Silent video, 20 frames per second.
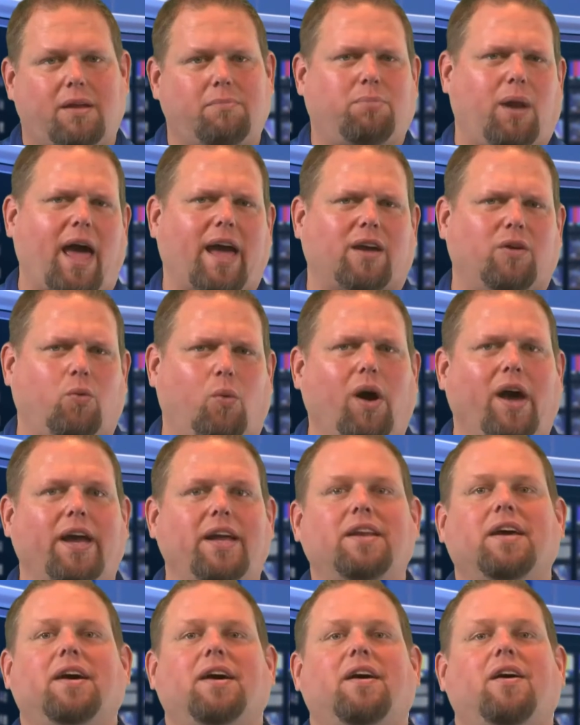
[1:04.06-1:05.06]
in black and
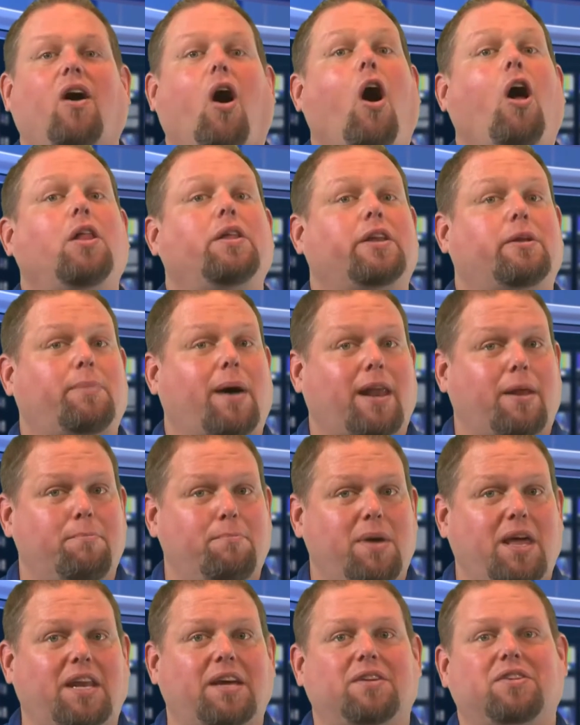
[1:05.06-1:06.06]
white, all in about a
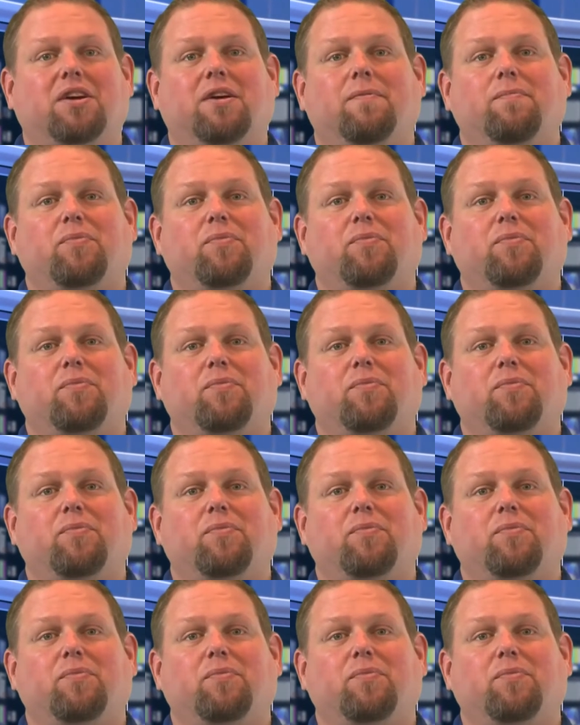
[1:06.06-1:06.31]
minute.